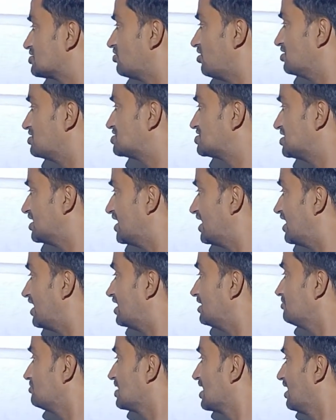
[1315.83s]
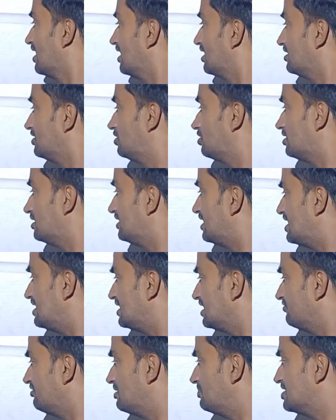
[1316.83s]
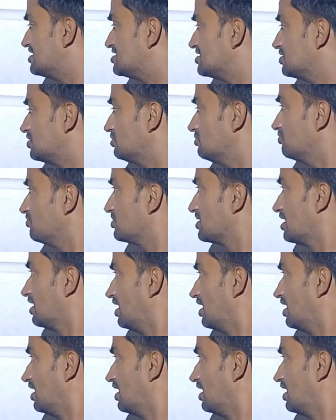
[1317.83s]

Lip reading: constant, del T will be 0.